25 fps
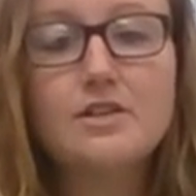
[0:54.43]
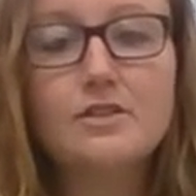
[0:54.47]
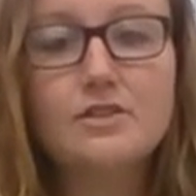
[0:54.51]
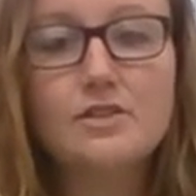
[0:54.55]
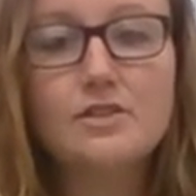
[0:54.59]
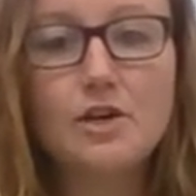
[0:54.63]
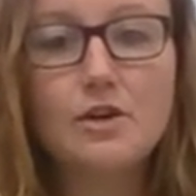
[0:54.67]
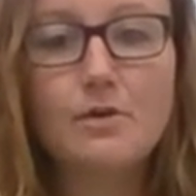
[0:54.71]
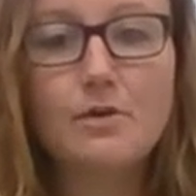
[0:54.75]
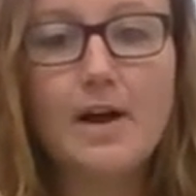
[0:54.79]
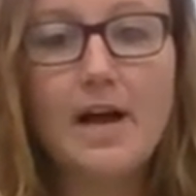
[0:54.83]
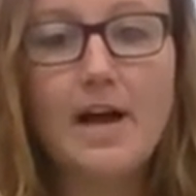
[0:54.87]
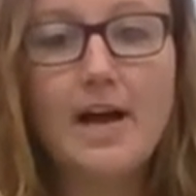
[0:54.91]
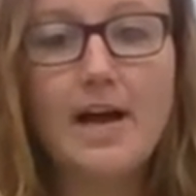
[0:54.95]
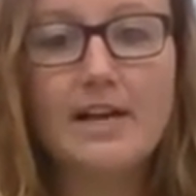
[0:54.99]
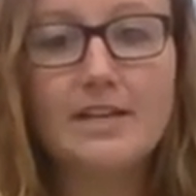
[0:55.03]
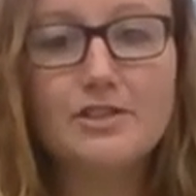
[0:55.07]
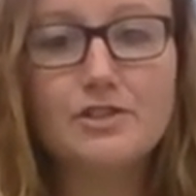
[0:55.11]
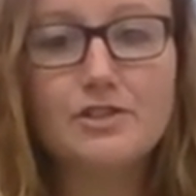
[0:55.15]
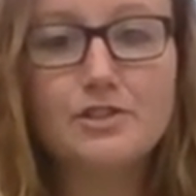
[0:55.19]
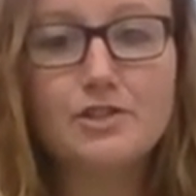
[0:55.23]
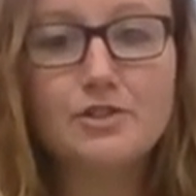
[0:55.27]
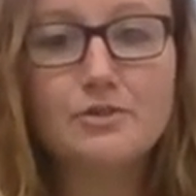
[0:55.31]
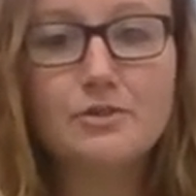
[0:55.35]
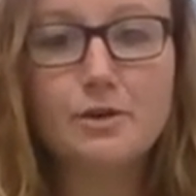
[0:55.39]
So
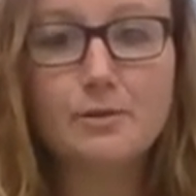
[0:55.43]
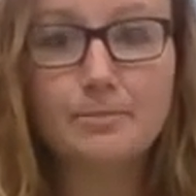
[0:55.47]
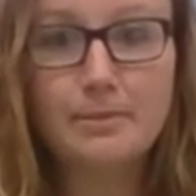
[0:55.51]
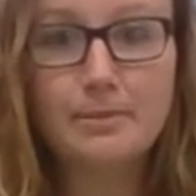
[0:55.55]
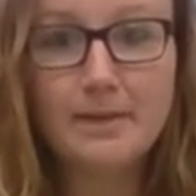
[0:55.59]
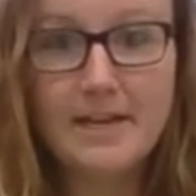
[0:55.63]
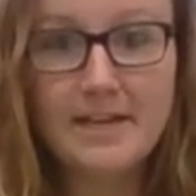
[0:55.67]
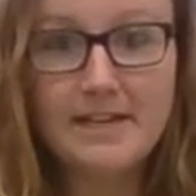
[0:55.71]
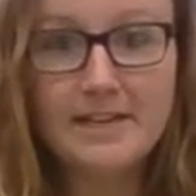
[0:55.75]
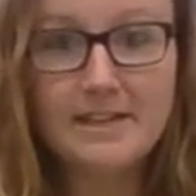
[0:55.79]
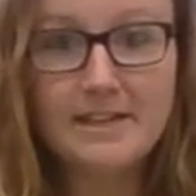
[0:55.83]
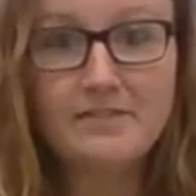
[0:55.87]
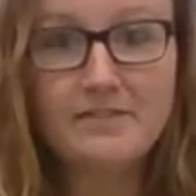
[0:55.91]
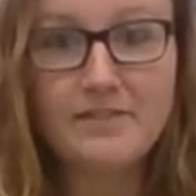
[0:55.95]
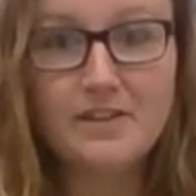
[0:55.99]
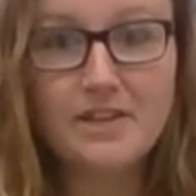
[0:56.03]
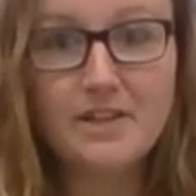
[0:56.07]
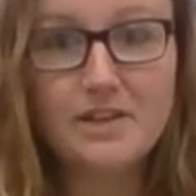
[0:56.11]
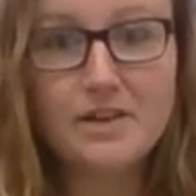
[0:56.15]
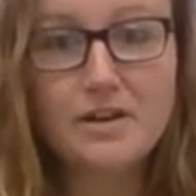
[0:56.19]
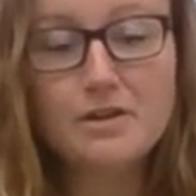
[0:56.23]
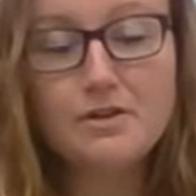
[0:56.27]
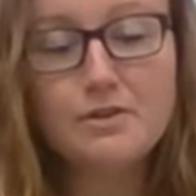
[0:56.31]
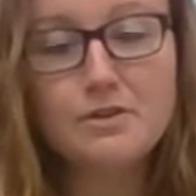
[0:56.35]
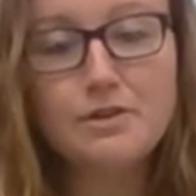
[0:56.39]
as you are playing the
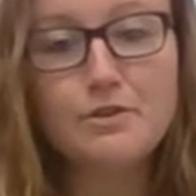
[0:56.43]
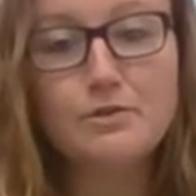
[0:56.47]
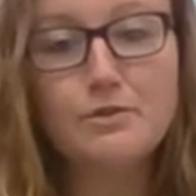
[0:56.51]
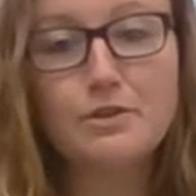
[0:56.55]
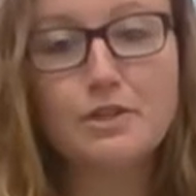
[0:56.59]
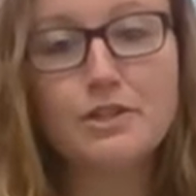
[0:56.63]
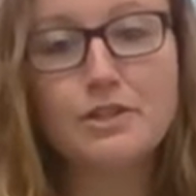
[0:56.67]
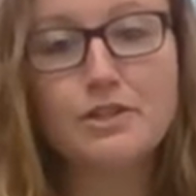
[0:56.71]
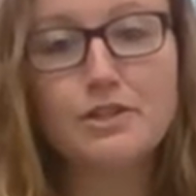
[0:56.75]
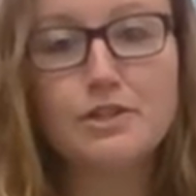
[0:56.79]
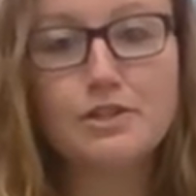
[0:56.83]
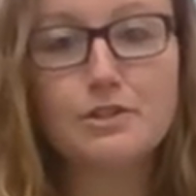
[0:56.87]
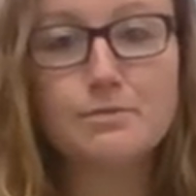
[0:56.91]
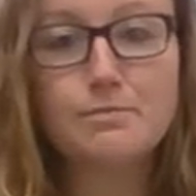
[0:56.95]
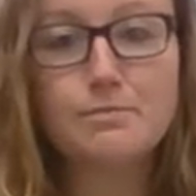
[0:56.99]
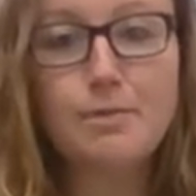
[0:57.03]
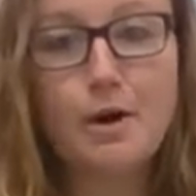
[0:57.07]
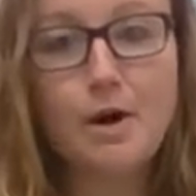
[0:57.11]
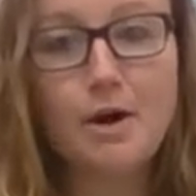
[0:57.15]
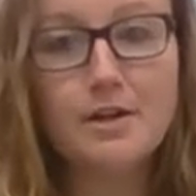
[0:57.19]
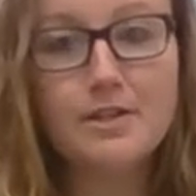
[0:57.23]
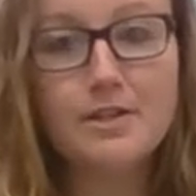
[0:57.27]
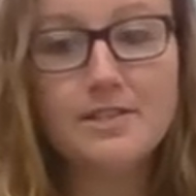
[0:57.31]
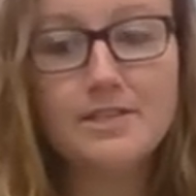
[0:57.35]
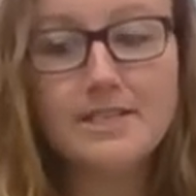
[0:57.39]
video, you can just
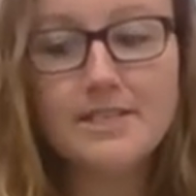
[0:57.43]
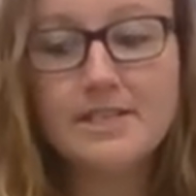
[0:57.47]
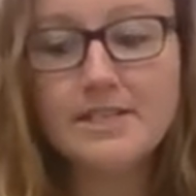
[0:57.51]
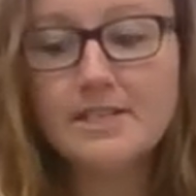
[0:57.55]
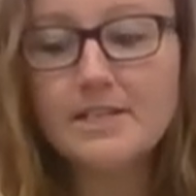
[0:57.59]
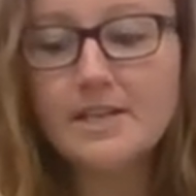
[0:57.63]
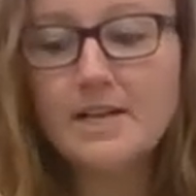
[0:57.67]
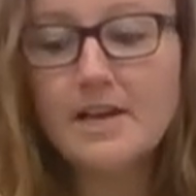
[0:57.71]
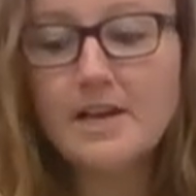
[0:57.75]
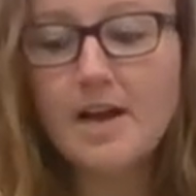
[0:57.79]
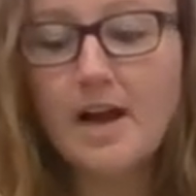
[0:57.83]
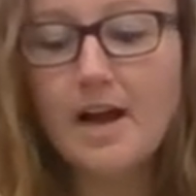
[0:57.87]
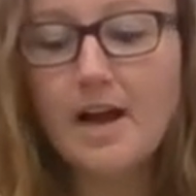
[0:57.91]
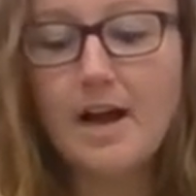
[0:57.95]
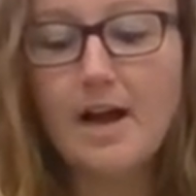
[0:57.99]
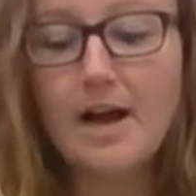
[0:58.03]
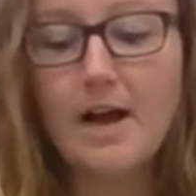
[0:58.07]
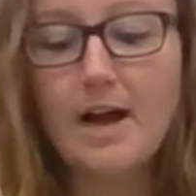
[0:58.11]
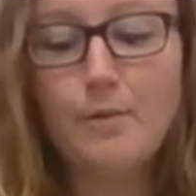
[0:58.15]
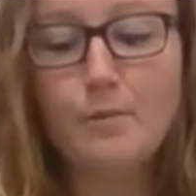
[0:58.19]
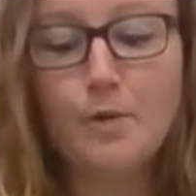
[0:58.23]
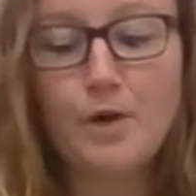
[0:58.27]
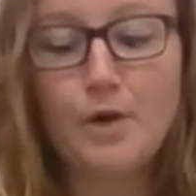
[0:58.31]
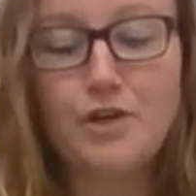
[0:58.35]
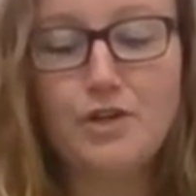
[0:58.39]
pause it
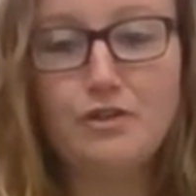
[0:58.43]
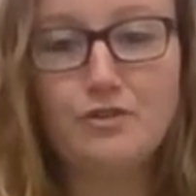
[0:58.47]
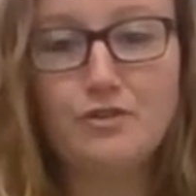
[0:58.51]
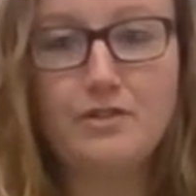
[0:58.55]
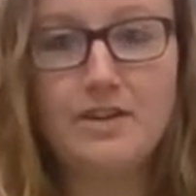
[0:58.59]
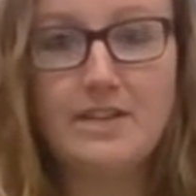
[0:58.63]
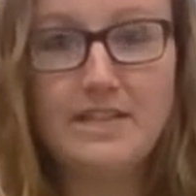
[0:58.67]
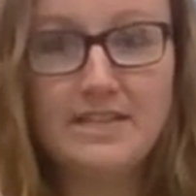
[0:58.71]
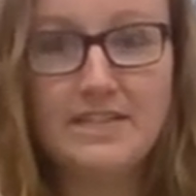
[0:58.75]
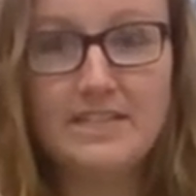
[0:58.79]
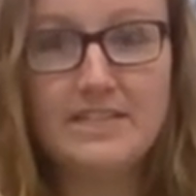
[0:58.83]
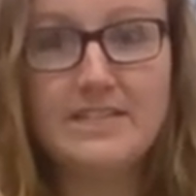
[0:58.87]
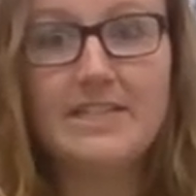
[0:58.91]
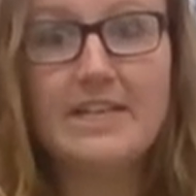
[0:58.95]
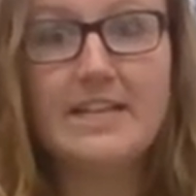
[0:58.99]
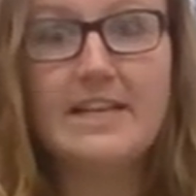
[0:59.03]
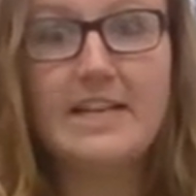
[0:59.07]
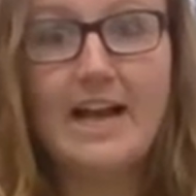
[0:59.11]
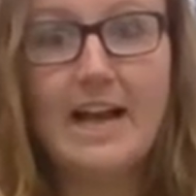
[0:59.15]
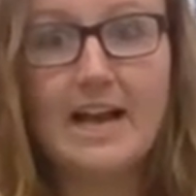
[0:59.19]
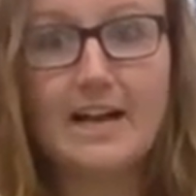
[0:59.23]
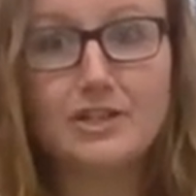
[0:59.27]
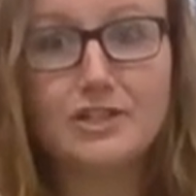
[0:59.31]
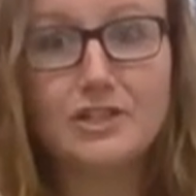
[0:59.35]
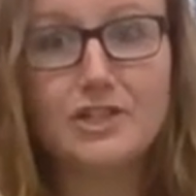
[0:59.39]
when you're ready to
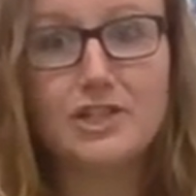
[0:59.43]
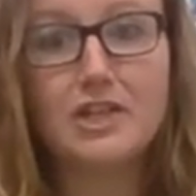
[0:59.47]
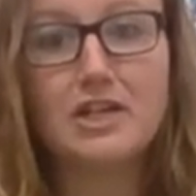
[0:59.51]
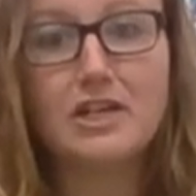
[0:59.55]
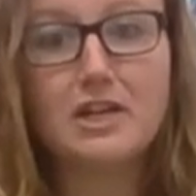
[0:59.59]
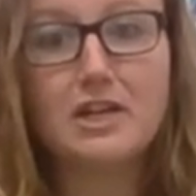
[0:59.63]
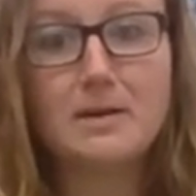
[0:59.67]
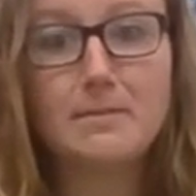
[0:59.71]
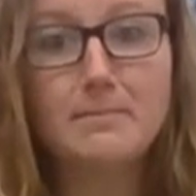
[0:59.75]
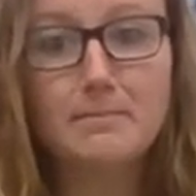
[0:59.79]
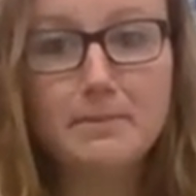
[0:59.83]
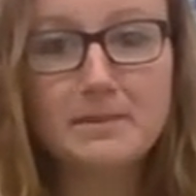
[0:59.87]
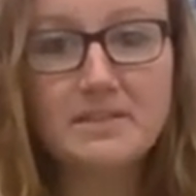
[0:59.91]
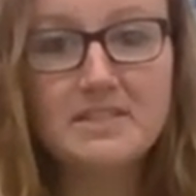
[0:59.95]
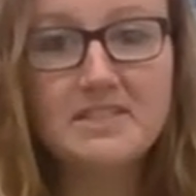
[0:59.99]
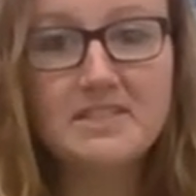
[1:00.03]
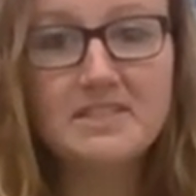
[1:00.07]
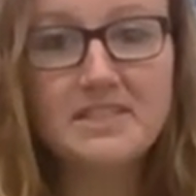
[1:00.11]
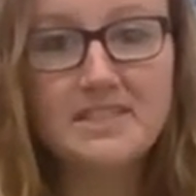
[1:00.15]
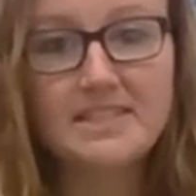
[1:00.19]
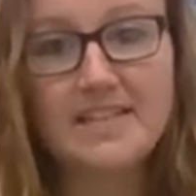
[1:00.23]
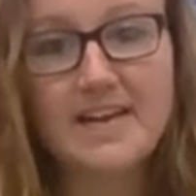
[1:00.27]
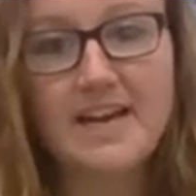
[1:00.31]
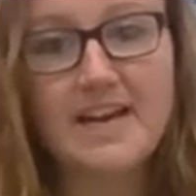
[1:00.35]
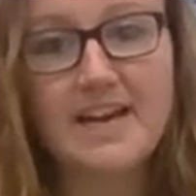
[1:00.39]
take action and complete
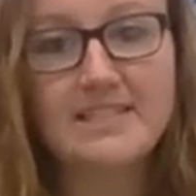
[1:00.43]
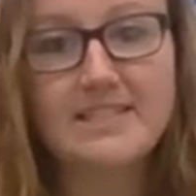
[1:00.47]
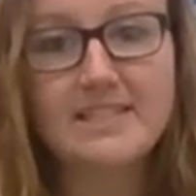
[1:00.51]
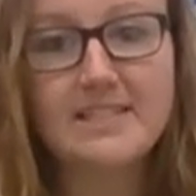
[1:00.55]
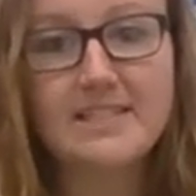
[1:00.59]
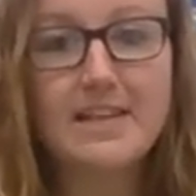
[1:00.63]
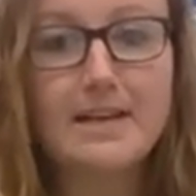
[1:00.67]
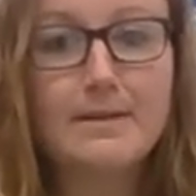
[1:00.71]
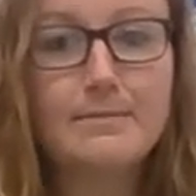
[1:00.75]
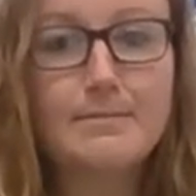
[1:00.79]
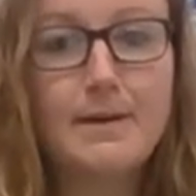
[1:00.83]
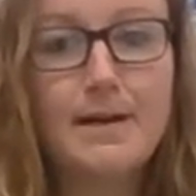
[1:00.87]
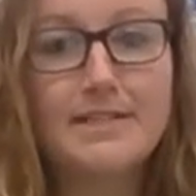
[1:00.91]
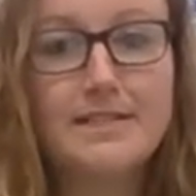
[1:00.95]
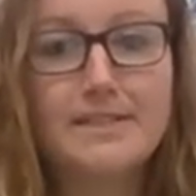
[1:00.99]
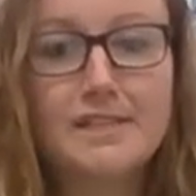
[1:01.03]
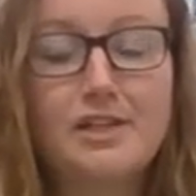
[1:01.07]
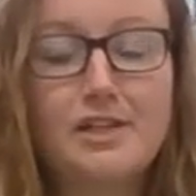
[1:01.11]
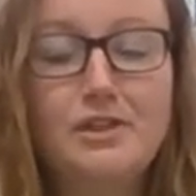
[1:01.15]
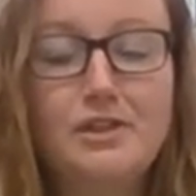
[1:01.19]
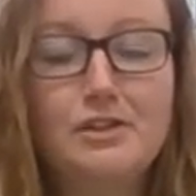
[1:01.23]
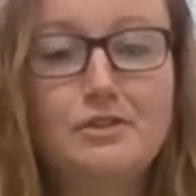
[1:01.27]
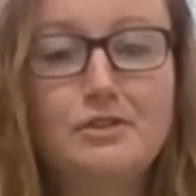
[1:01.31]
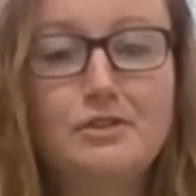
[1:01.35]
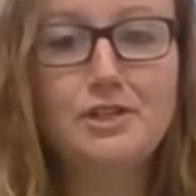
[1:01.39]
the task that I'm
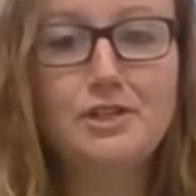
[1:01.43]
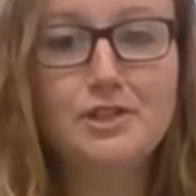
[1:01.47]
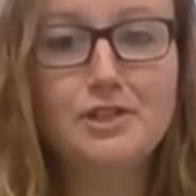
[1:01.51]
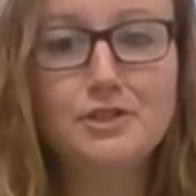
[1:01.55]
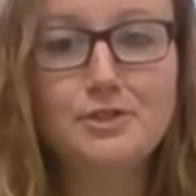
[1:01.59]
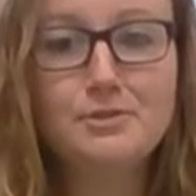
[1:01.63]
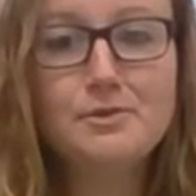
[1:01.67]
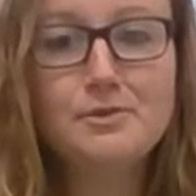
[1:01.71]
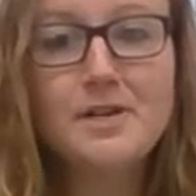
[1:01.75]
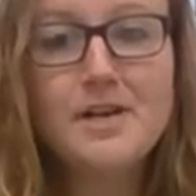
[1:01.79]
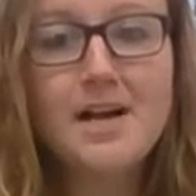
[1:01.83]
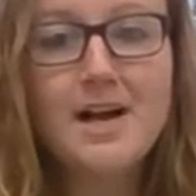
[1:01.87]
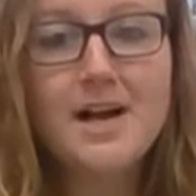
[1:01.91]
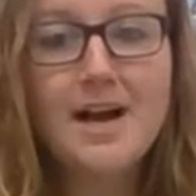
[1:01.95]
asking do.